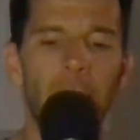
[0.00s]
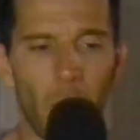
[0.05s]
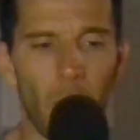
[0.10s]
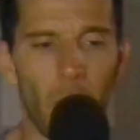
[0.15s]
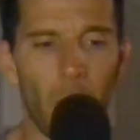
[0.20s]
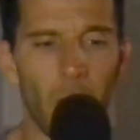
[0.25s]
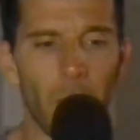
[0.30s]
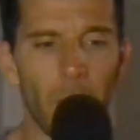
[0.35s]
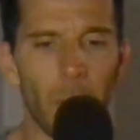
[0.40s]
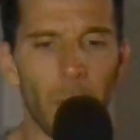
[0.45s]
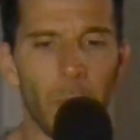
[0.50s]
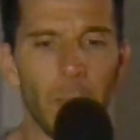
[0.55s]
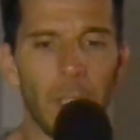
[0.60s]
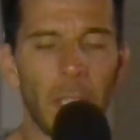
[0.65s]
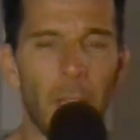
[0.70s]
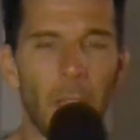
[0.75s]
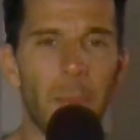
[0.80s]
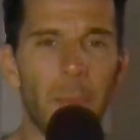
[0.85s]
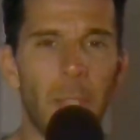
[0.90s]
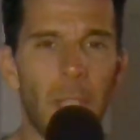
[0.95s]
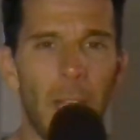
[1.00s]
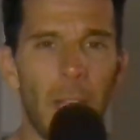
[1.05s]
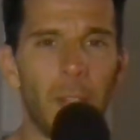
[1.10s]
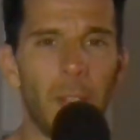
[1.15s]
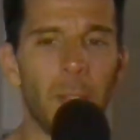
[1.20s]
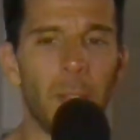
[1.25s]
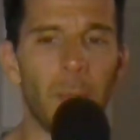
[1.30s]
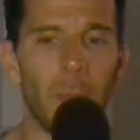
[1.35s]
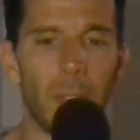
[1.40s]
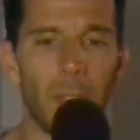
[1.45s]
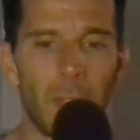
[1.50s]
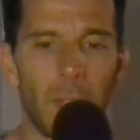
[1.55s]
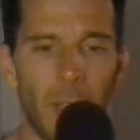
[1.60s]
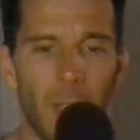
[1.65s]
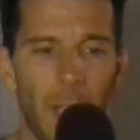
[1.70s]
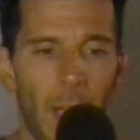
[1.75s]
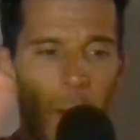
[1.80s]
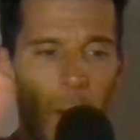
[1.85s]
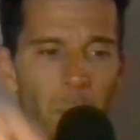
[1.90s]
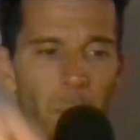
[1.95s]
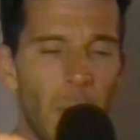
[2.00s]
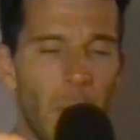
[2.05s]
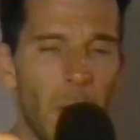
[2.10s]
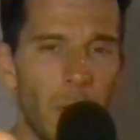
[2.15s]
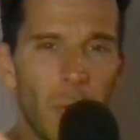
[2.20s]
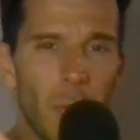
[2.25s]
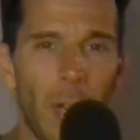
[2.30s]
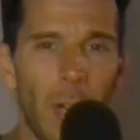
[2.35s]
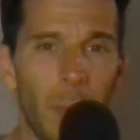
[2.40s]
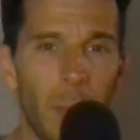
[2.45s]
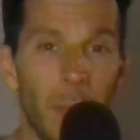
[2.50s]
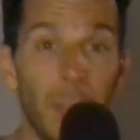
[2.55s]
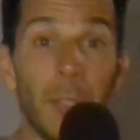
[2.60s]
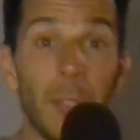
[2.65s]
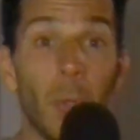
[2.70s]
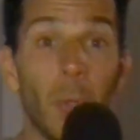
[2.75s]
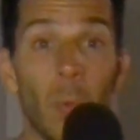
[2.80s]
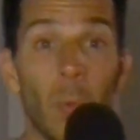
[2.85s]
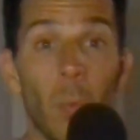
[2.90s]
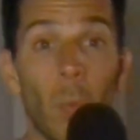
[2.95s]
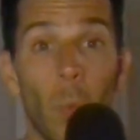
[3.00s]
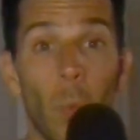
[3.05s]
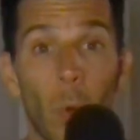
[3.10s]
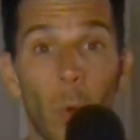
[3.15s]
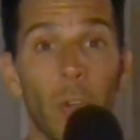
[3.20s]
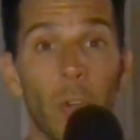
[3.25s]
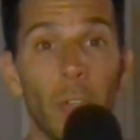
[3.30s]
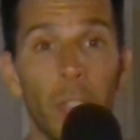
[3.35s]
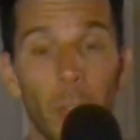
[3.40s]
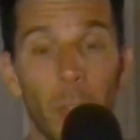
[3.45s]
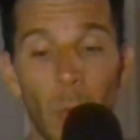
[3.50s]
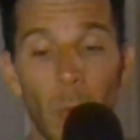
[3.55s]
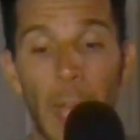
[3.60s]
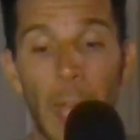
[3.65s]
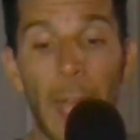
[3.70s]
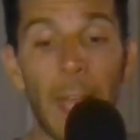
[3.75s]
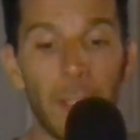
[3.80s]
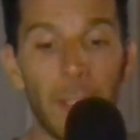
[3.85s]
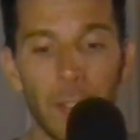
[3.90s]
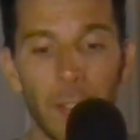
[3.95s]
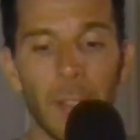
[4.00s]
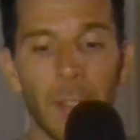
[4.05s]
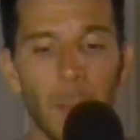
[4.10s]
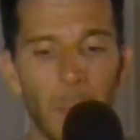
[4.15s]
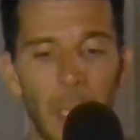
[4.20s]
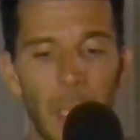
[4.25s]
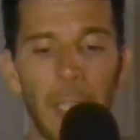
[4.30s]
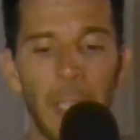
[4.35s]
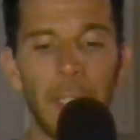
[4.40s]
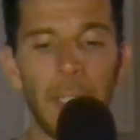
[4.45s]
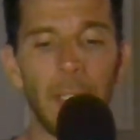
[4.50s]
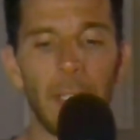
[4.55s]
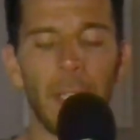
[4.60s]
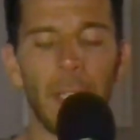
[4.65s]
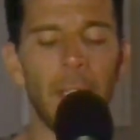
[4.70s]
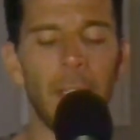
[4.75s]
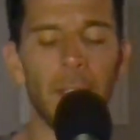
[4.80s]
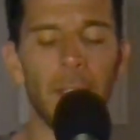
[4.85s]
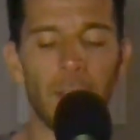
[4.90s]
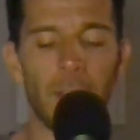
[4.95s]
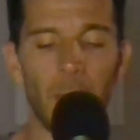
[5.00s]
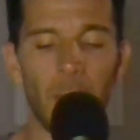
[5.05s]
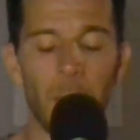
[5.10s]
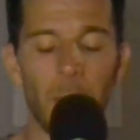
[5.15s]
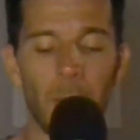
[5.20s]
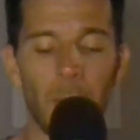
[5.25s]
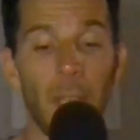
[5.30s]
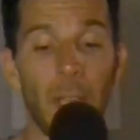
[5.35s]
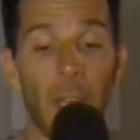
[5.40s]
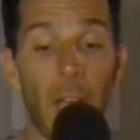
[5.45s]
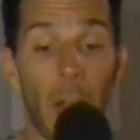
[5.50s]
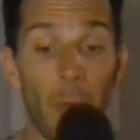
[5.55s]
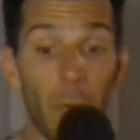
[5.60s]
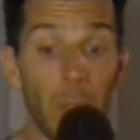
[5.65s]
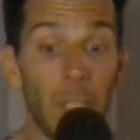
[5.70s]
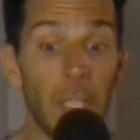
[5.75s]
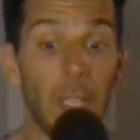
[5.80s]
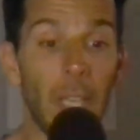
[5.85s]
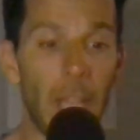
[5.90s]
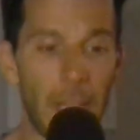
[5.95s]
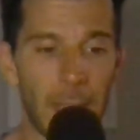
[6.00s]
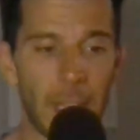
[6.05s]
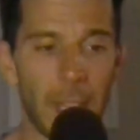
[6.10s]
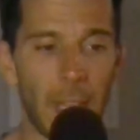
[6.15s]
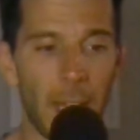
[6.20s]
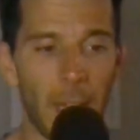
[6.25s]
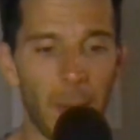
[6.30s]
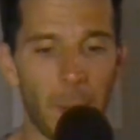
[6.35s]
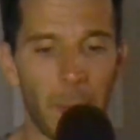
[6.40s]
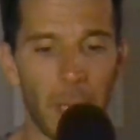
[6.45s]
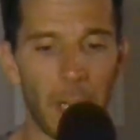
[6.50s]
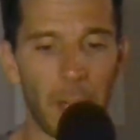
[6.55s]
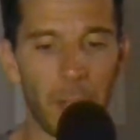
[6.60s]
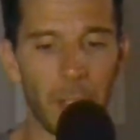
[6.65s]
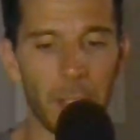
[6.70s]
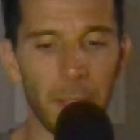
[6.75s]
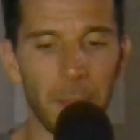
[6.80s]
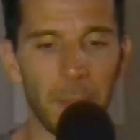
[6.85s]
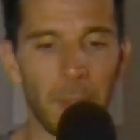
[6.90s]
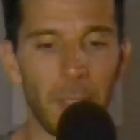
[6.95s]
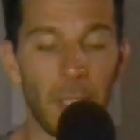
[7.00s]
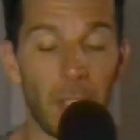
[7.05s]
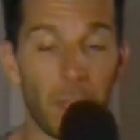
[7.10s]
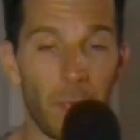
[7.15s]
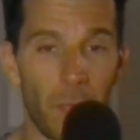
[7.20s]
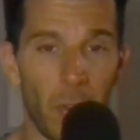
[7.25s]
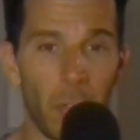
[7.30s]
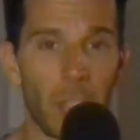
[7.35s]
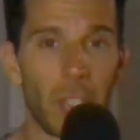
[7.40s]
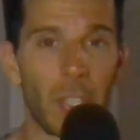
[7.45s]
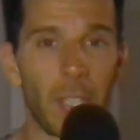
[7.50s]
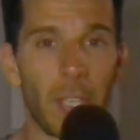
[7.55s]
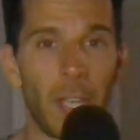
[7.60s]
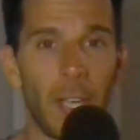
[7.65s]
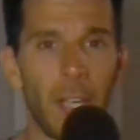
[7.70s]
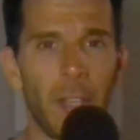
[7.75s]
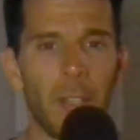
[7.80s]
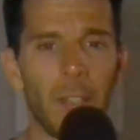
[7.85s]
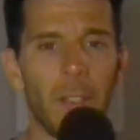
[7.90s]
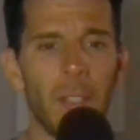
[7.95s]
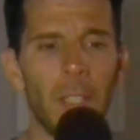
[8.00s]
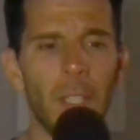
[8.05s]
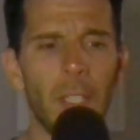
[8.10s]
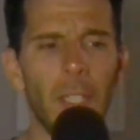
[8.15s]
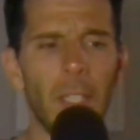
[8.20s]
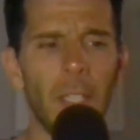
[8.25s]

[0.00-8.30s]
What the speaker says: All it really comes down to is how much or how little water you add to the paint. And so I really like that about it. It's versatile.